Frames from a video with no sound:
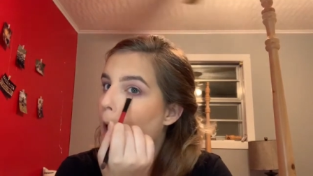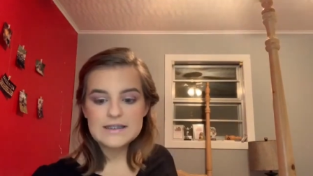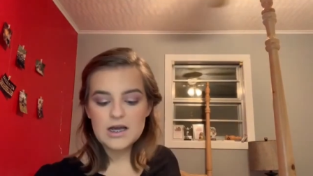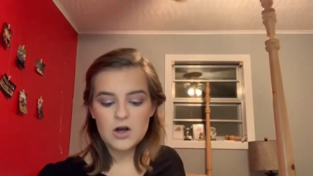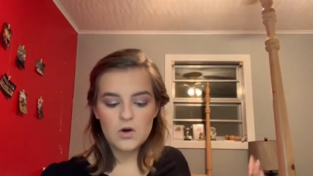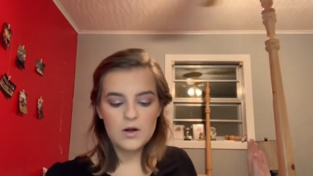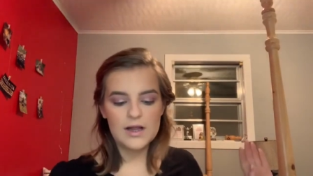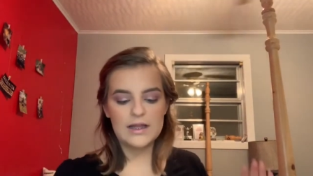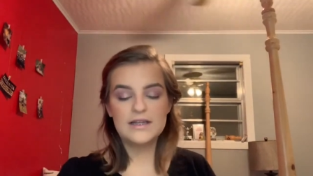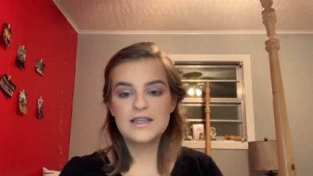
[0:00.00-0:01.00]
So
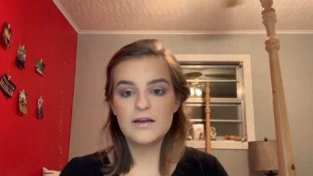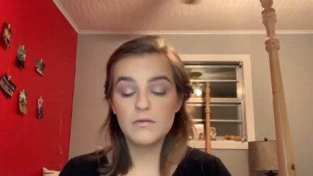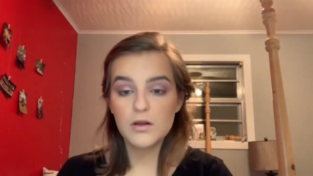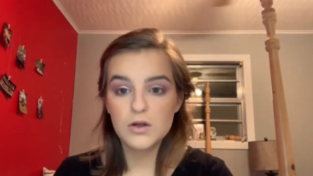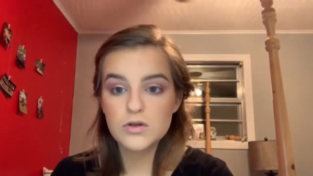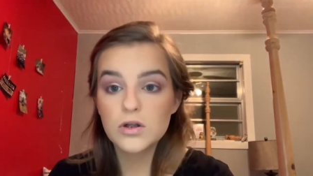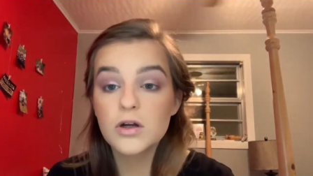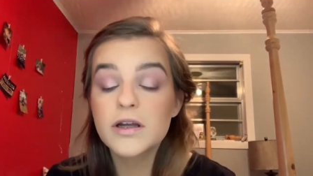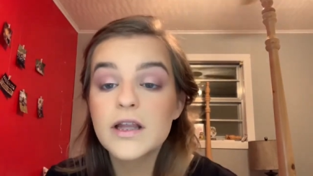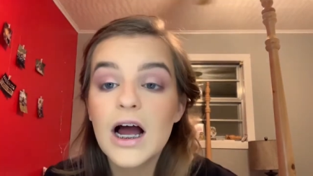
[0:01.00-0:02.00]
let's have a closer
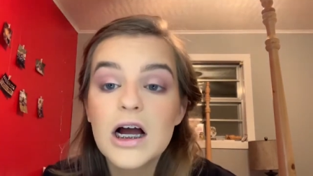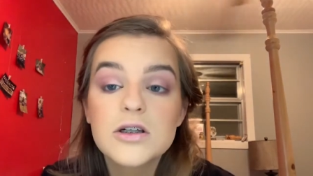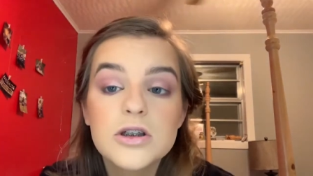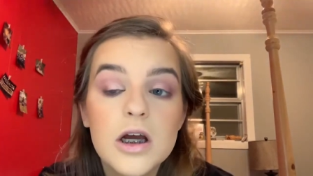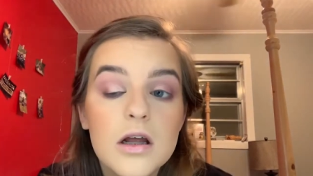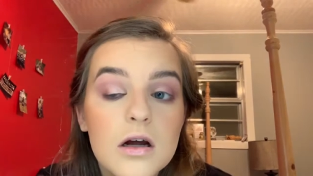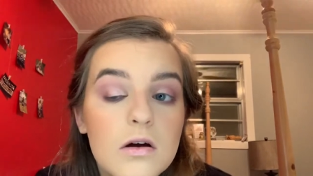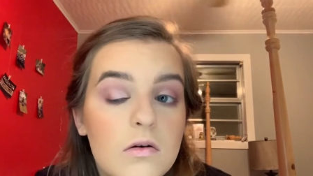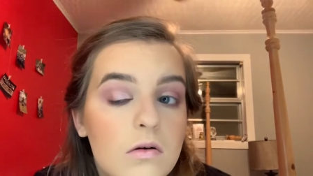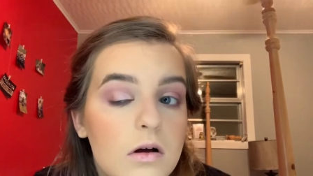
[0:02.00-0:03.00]
look at the
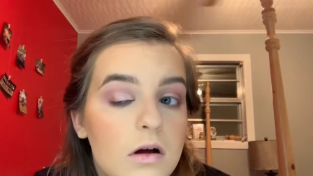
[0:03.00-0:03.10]
eyeshadow.